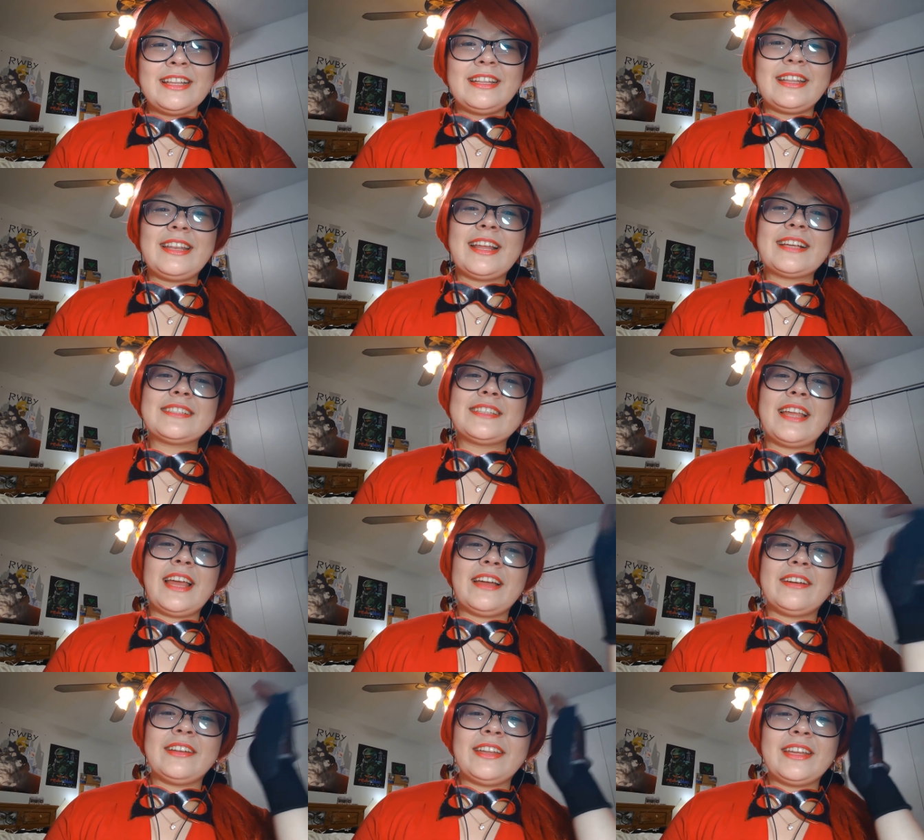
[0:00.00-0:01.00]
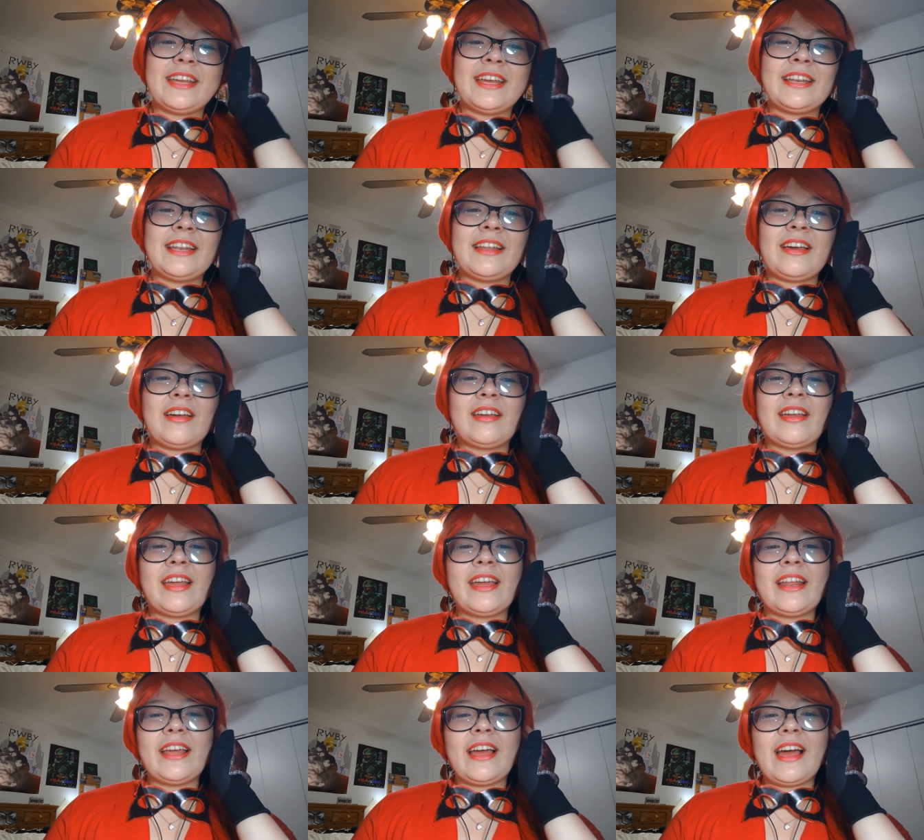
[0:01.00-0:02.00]
The next day, I couldn't get,
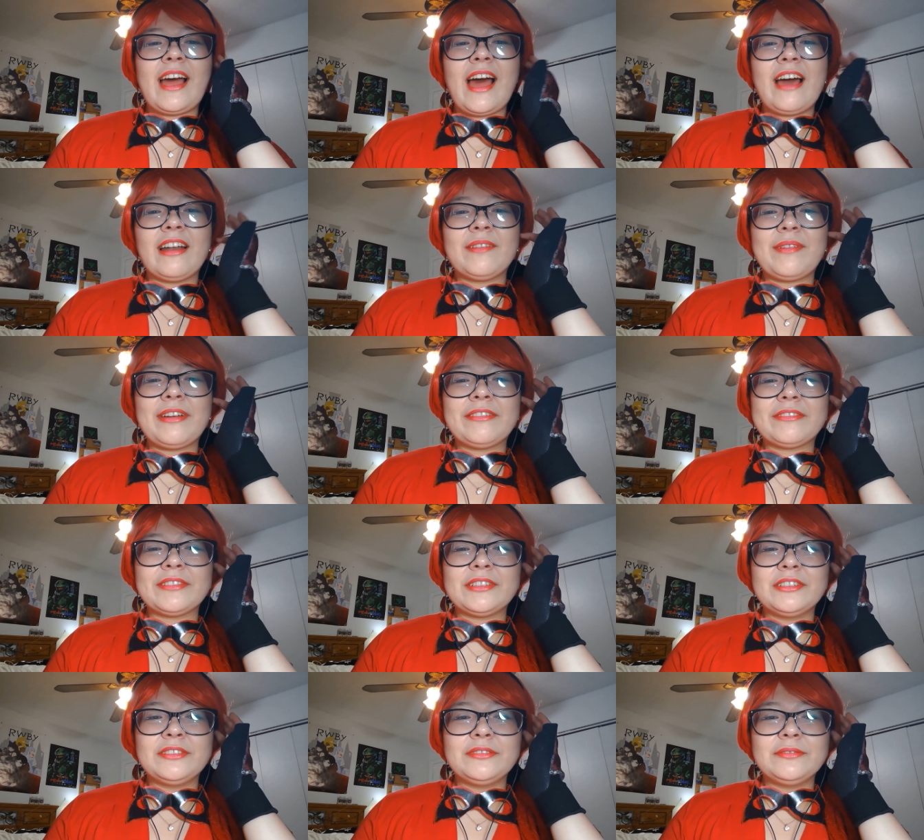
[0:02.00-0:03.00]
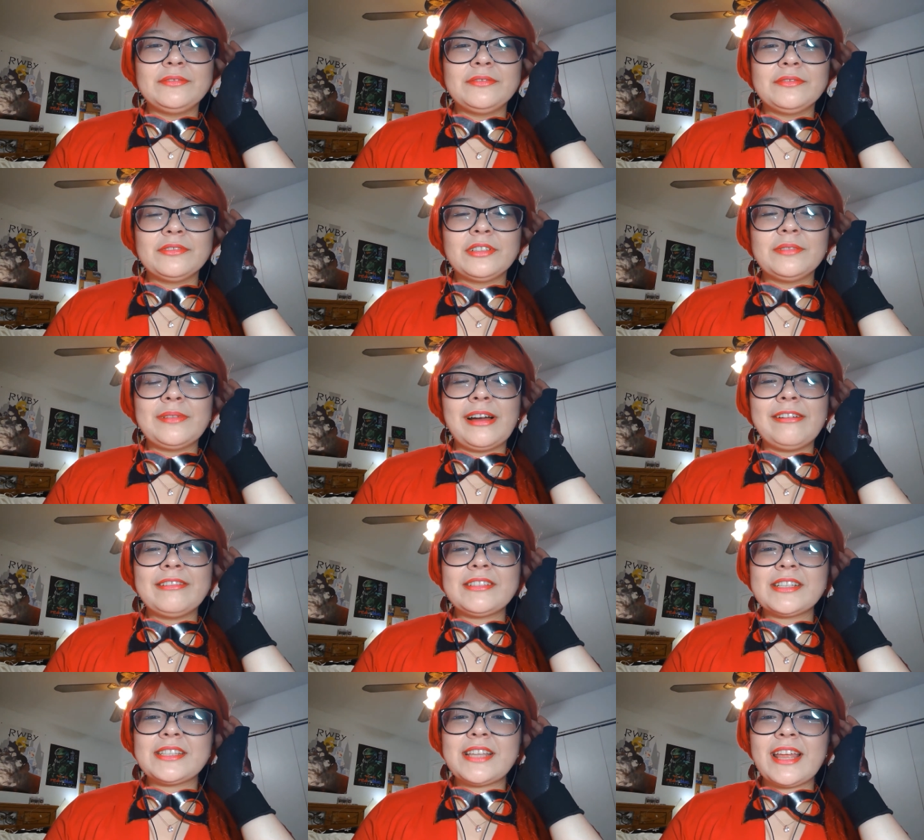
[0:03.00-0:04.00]
get out of my room room. I
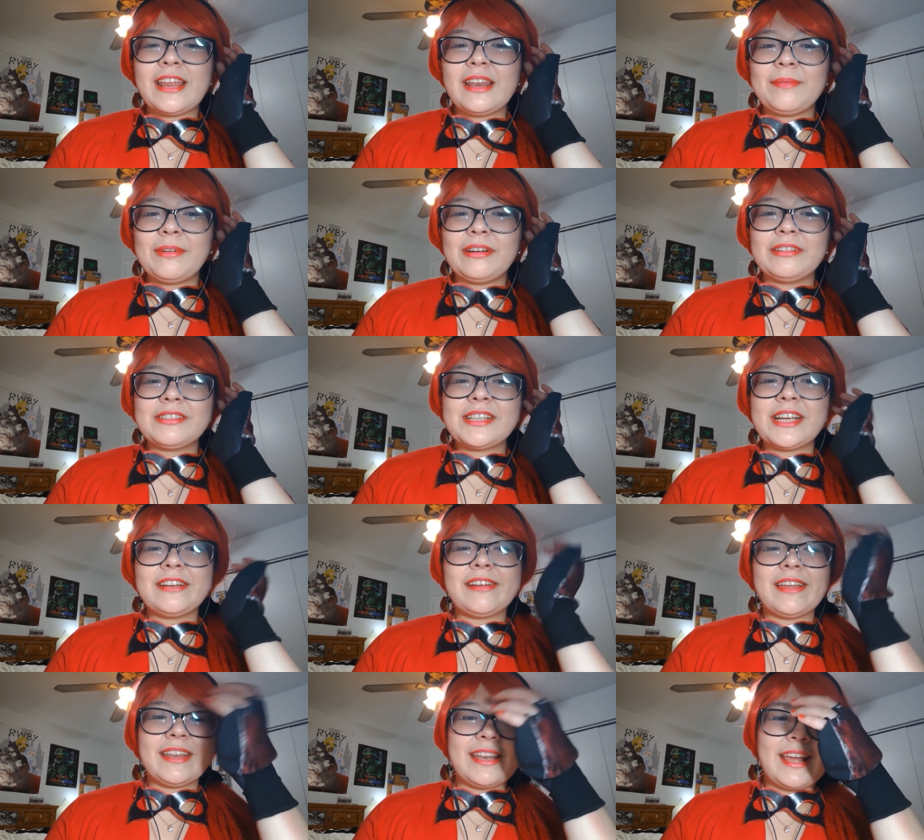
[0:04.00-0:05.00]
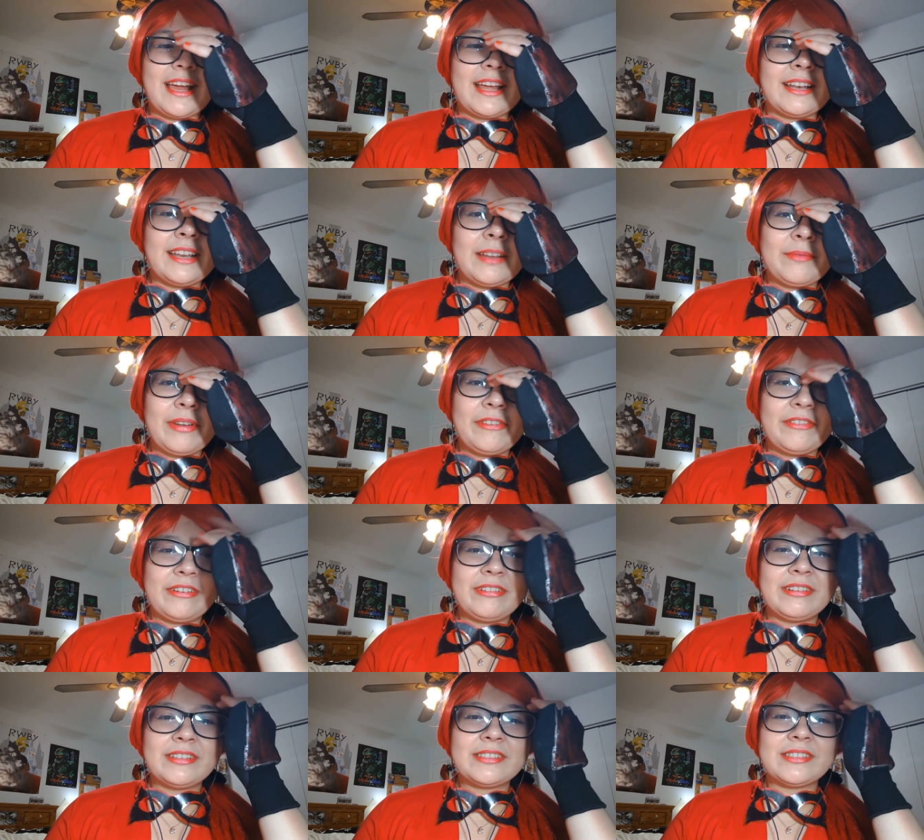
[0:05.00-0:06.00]
was just thinking about Cherry and Dad. Then my
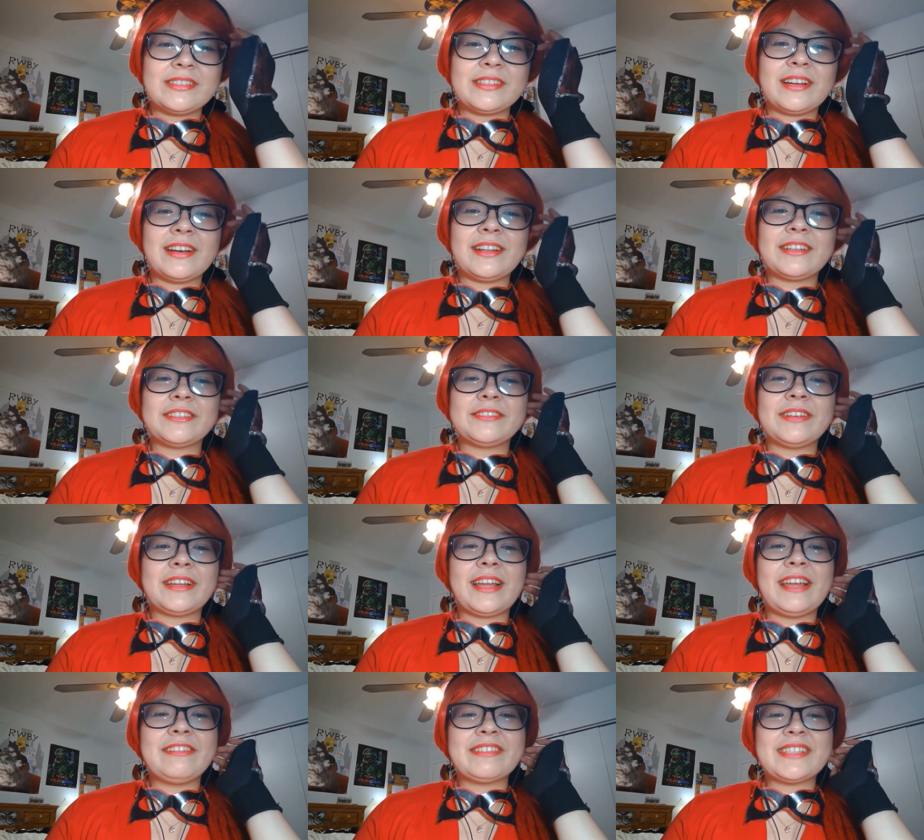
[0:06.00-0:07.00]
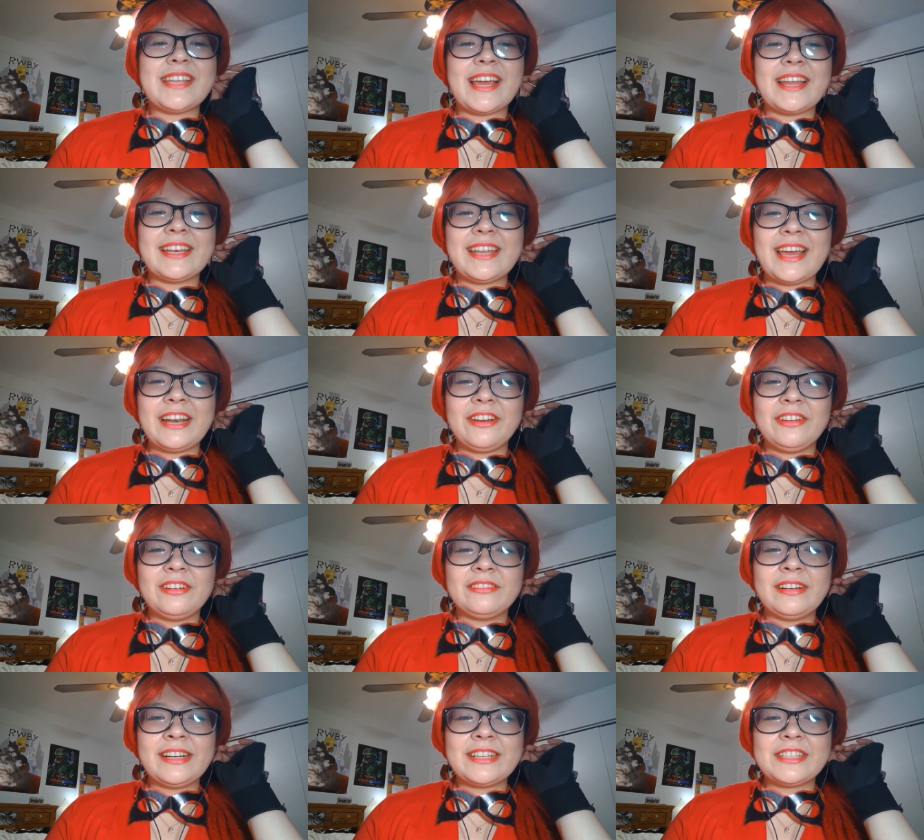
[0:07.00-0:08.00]
phone started to ring. It was Dad. Dad, are you
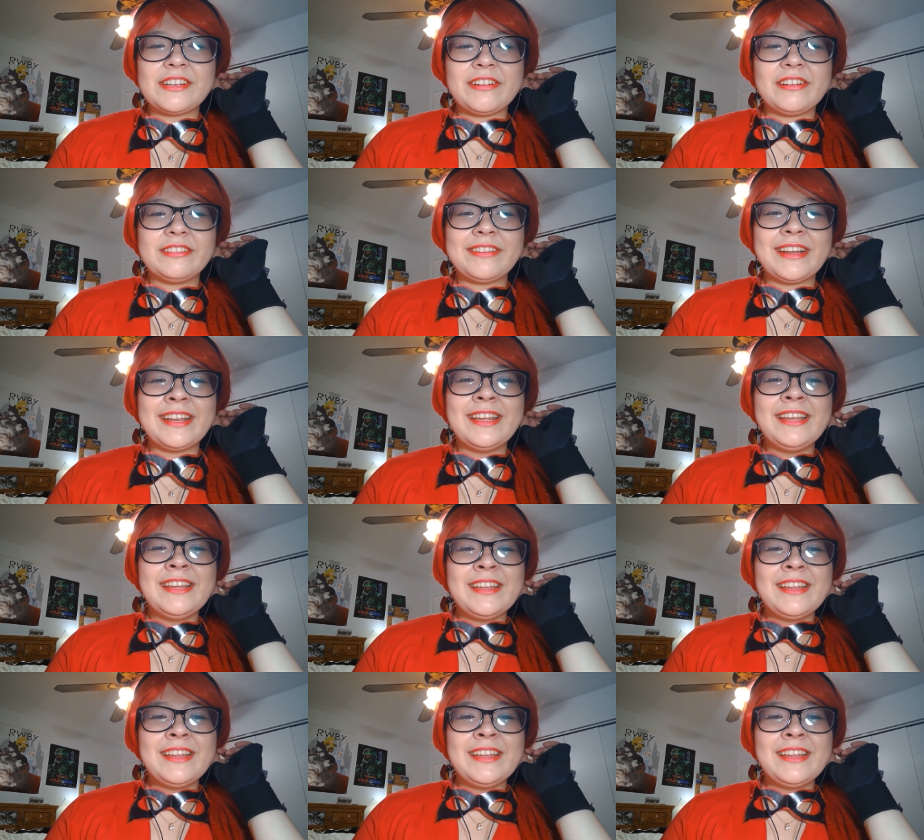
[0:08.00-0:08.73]
alright? Is Cherry alright?